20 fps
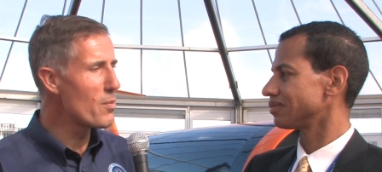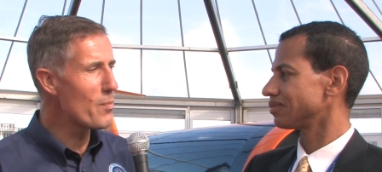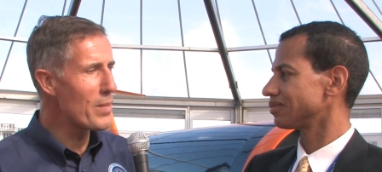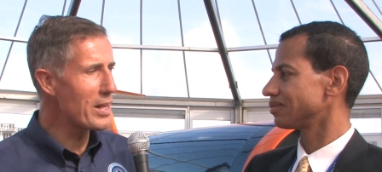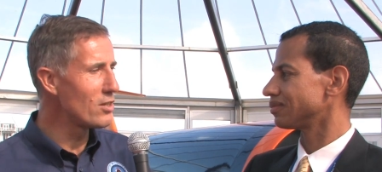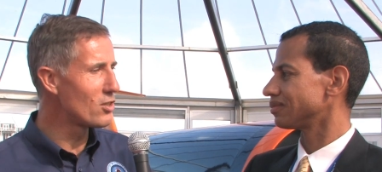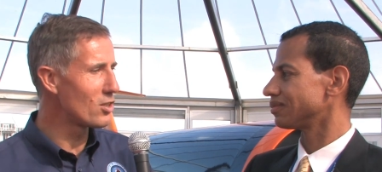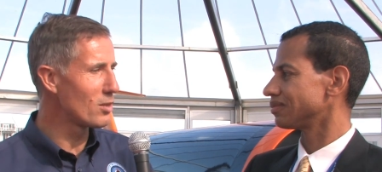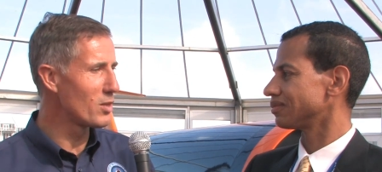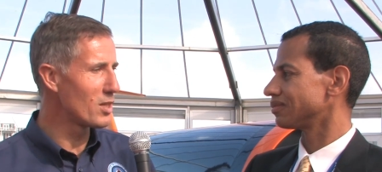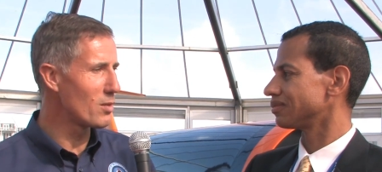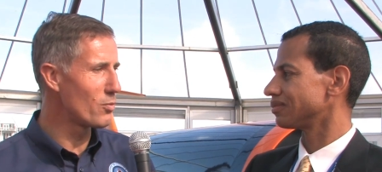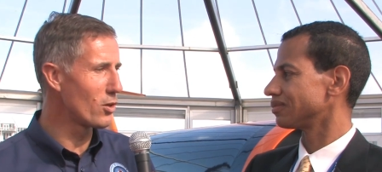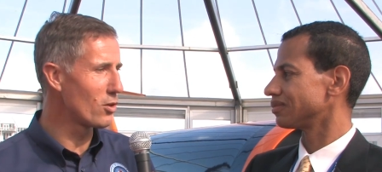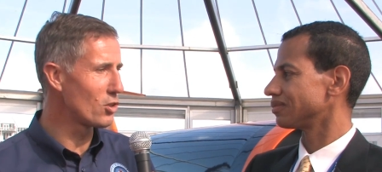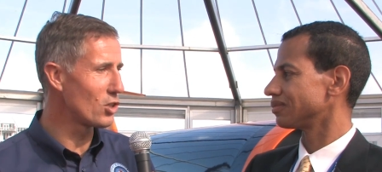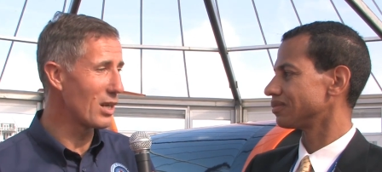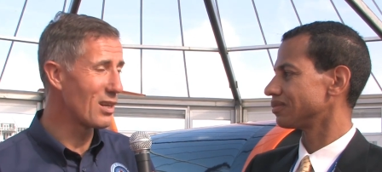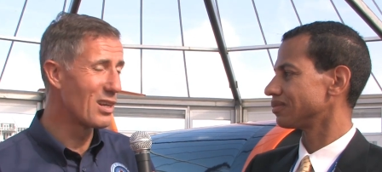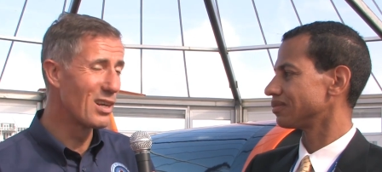Speaker 1: the momentum of
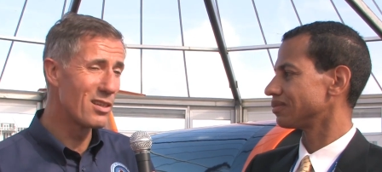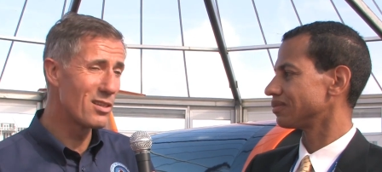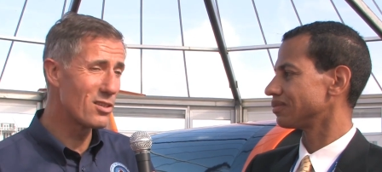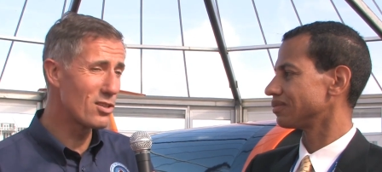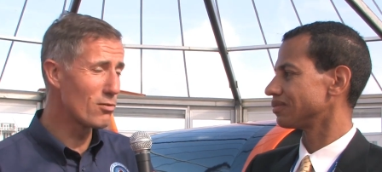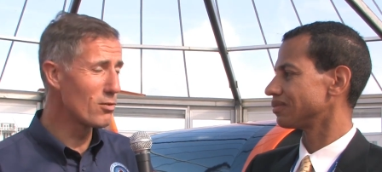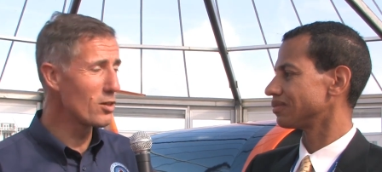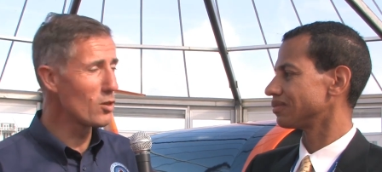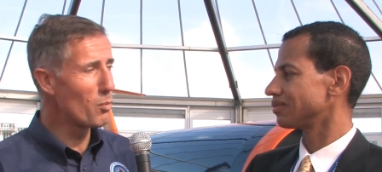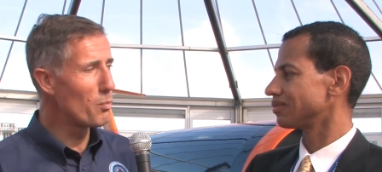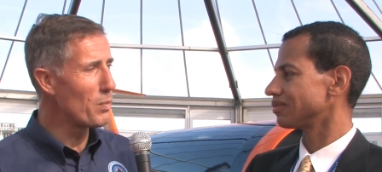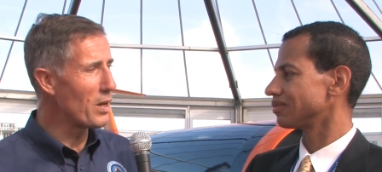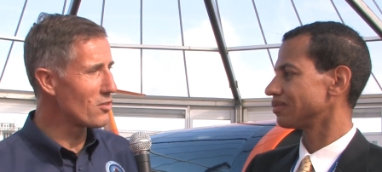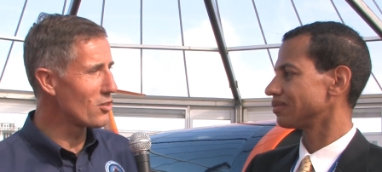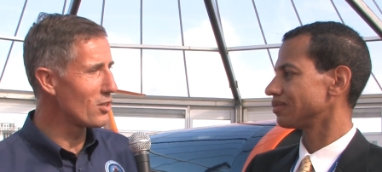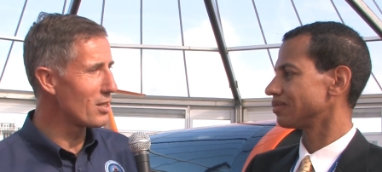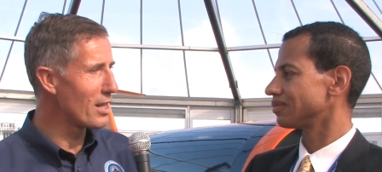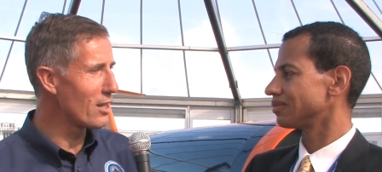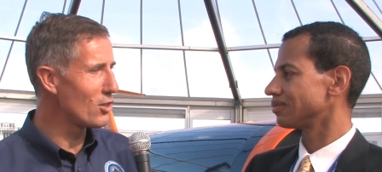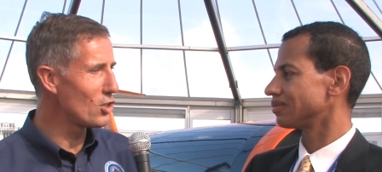the project. There's a real
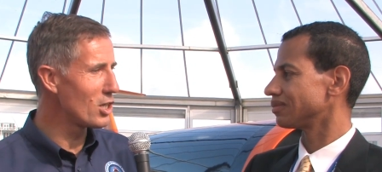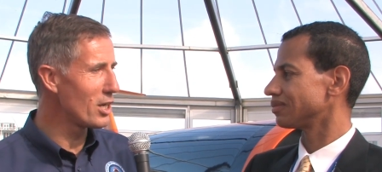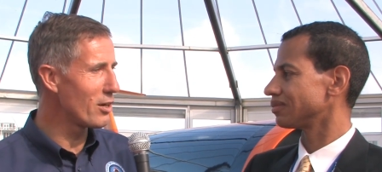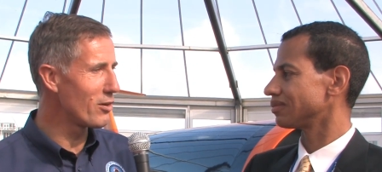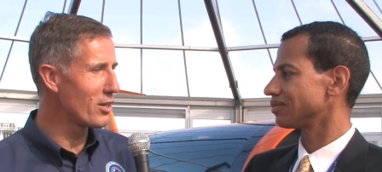buzz in the